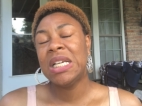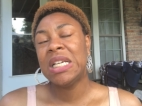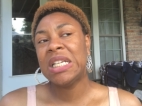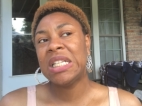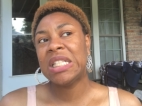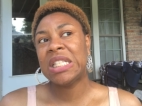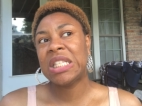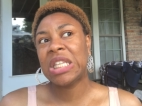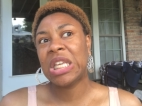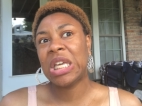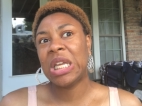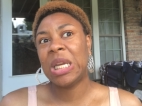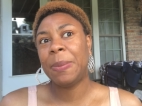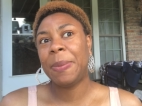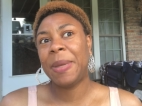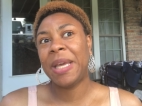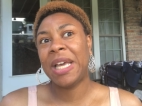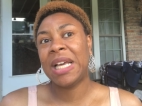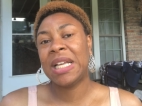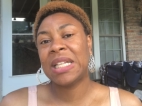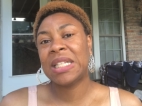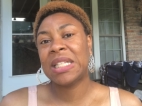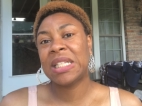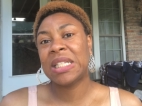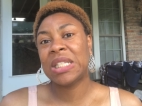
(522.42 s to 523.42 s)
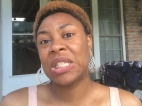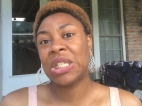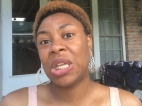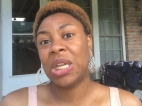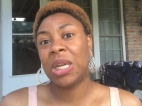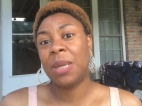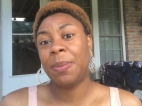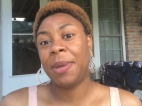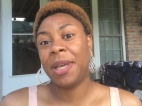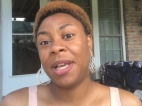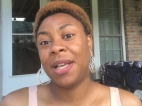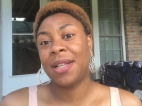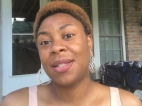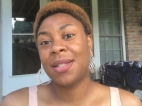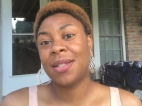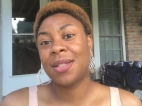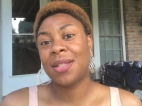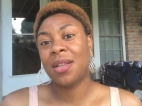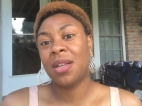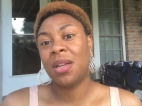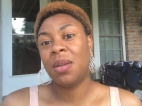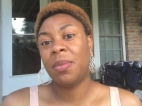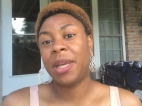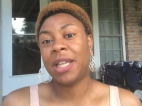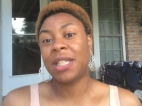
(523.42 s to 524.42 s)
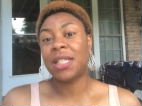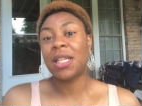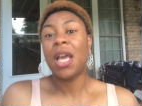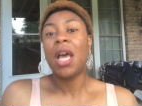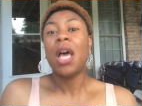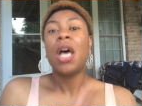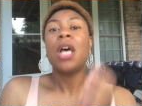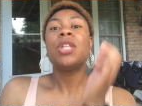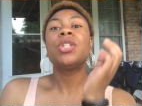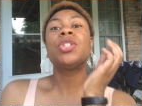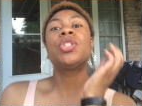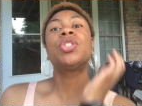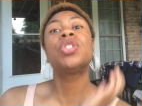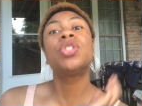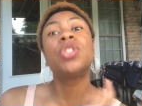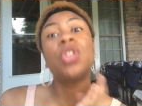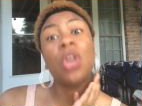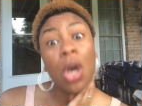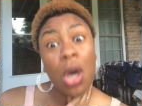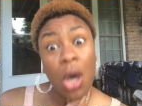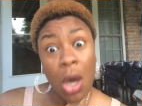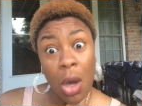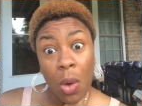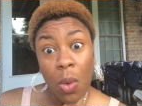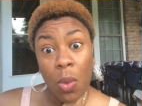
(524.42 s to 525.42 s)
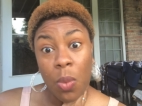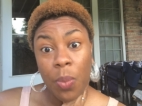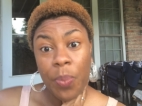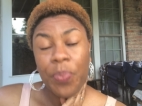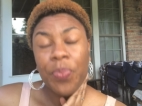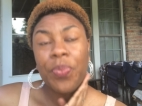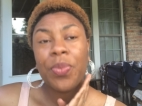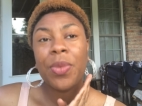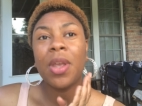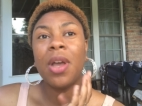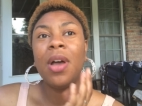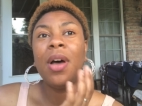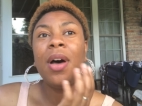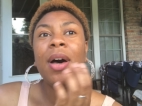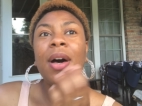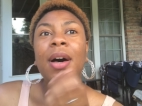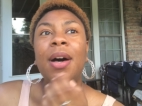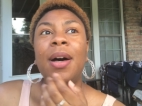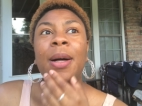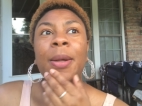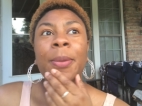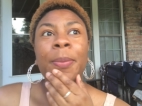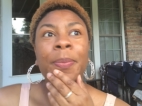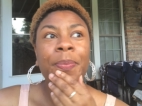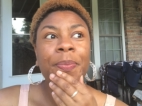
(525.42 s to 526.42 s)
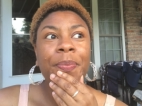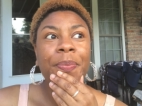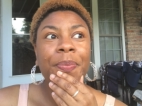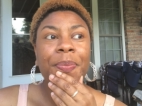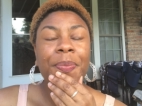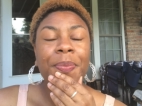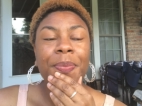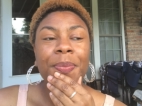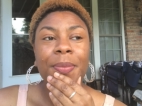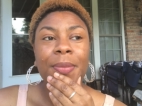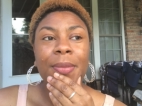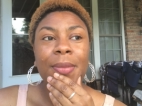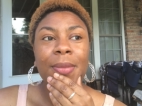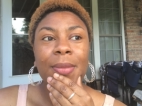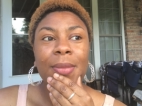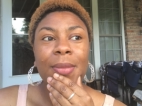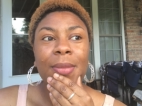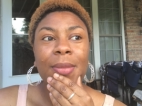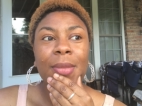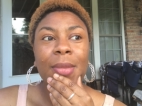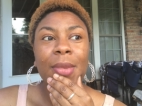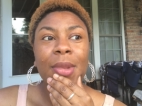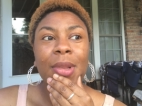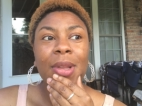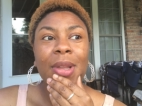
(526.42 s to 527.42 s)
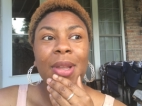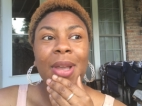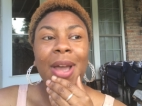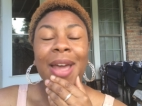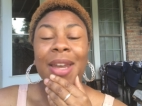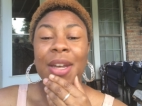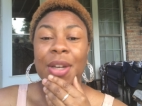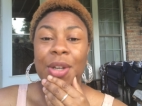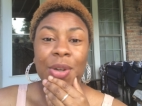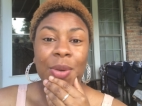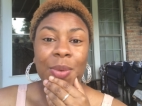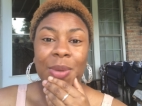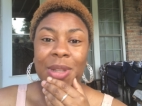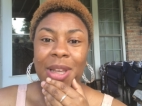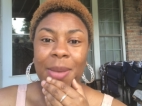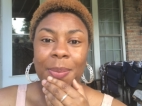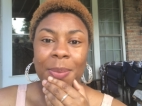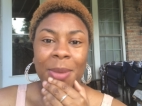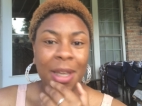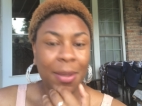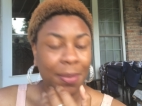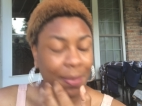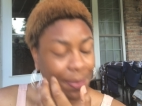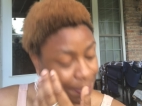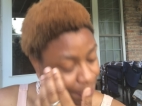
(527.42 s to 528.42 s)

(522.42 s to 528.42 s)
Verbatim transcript: It's gonna pass. It's gonna pass. It's gonna pass. It's gonna pass. So, um, I didn't know what that meant.